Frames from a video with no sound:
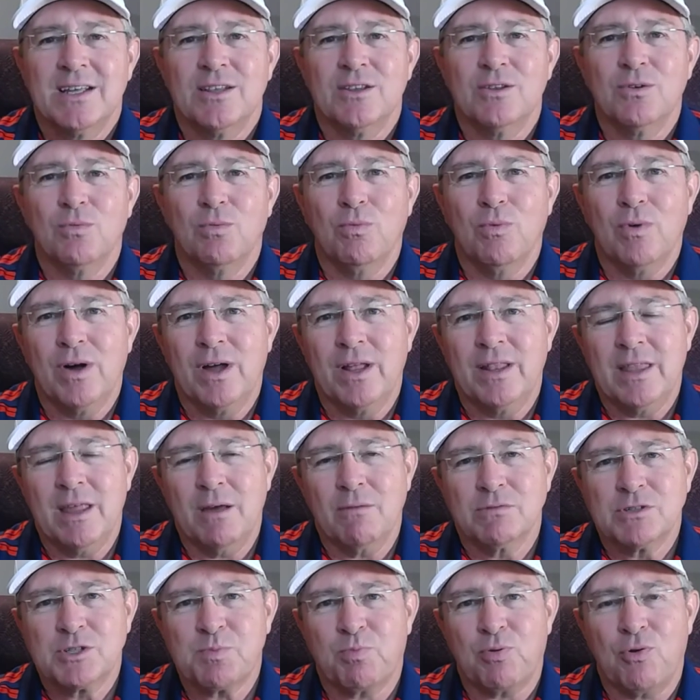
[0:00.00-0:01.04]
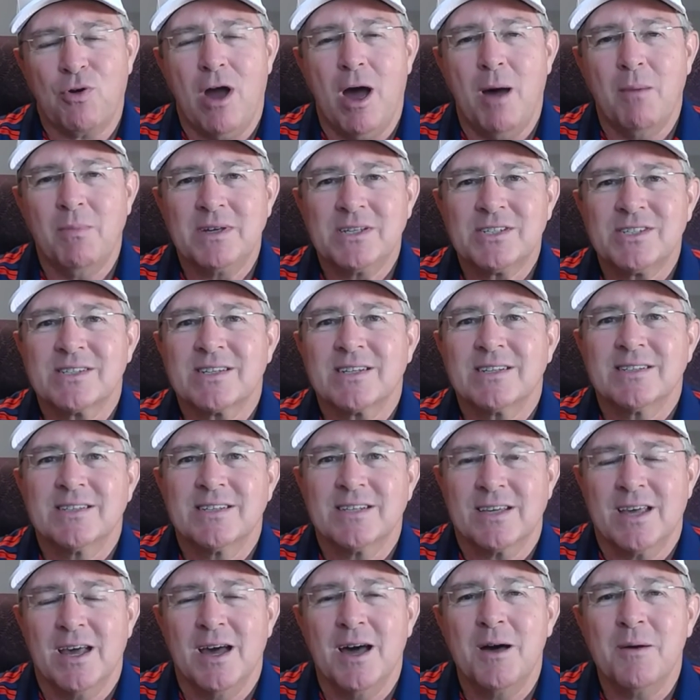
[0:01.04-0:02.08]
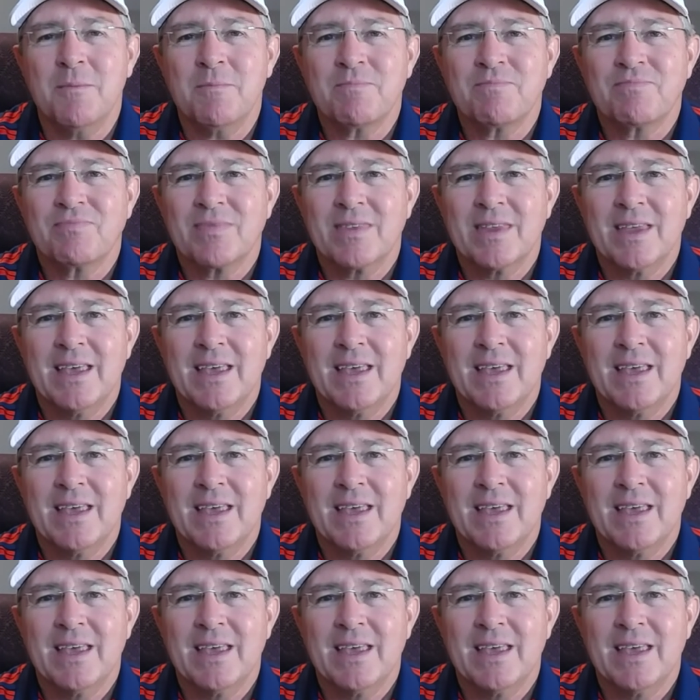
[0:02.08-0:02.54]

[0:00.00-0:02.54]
the one that was promised to come.